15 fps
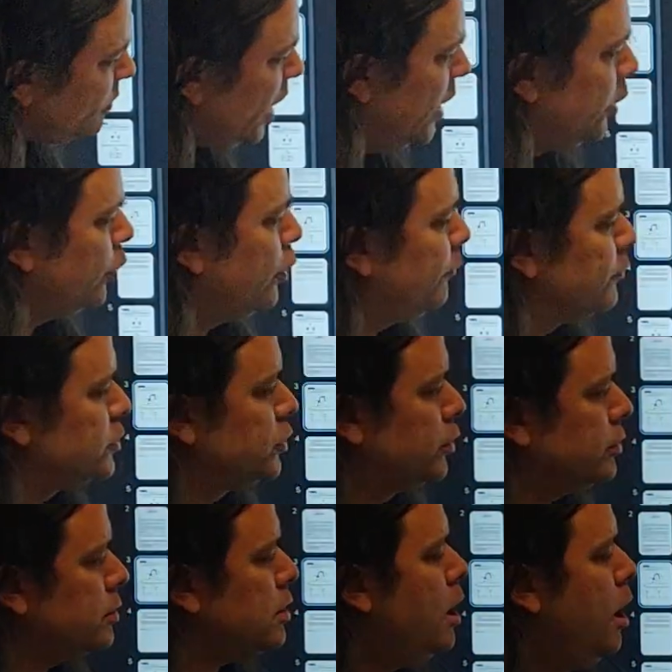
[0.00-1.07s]
I don't know for
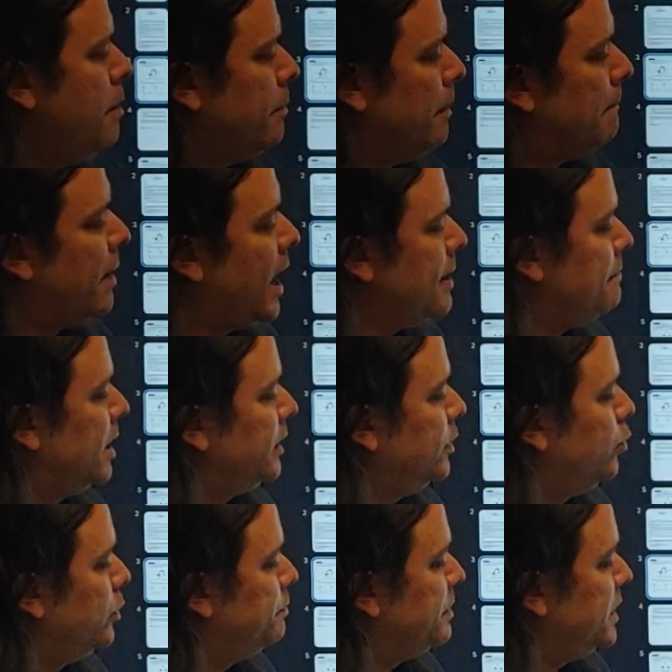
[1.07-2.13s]
certain, but my money
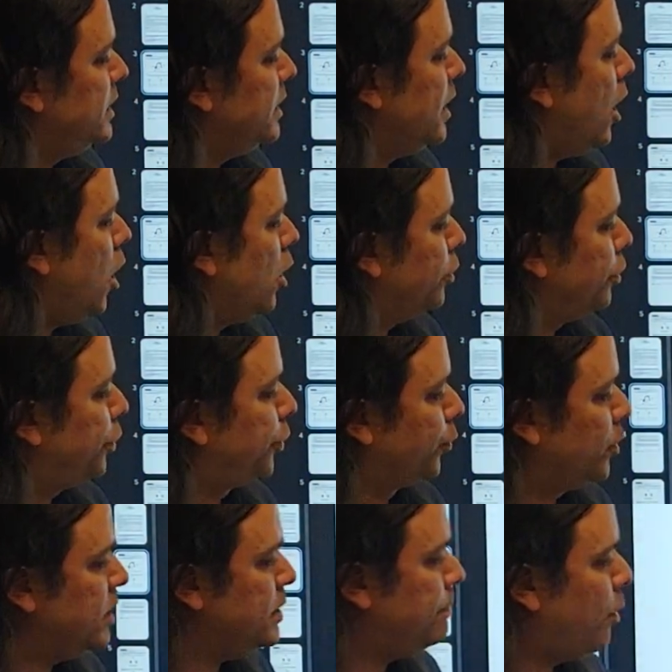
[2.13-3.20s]
would be on
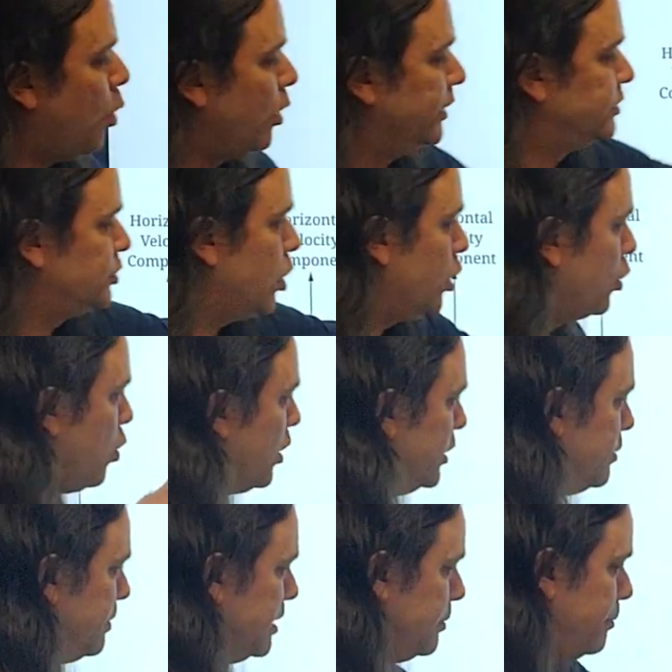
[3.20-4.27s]
3 points are going
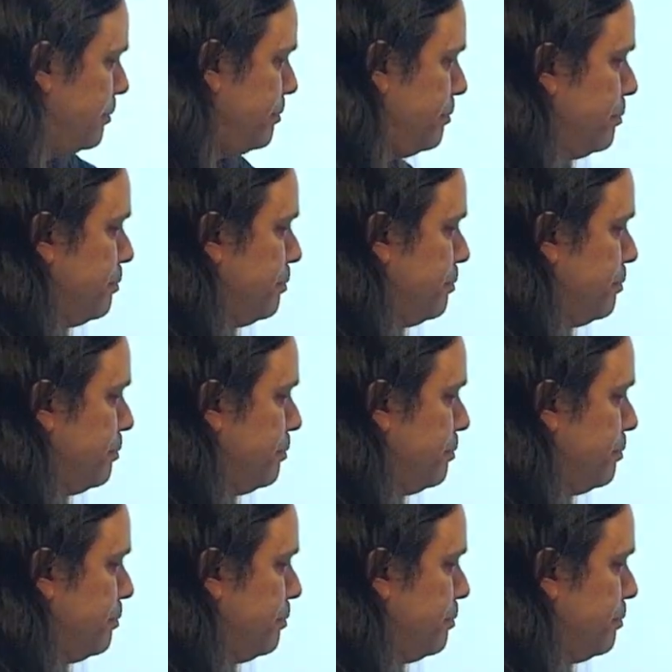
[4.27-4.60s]
to be